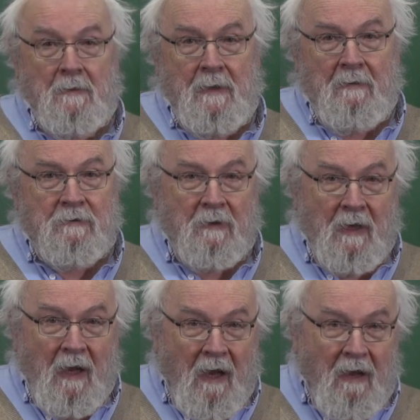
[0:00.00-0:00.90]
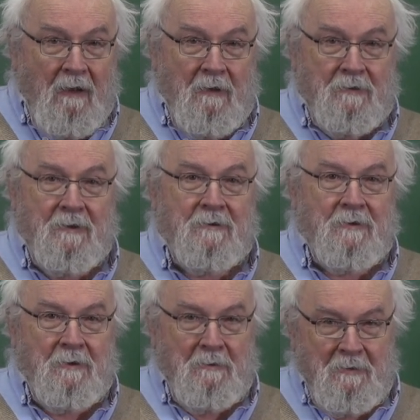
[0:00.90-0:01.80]
Now, it's rather hard
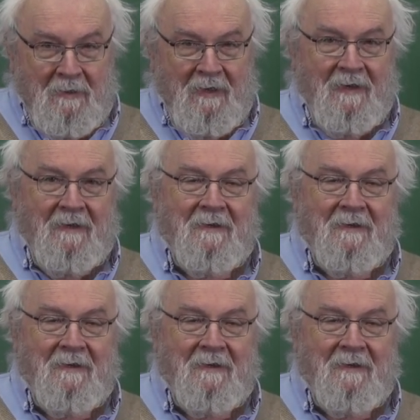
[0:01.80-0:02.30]
to uh,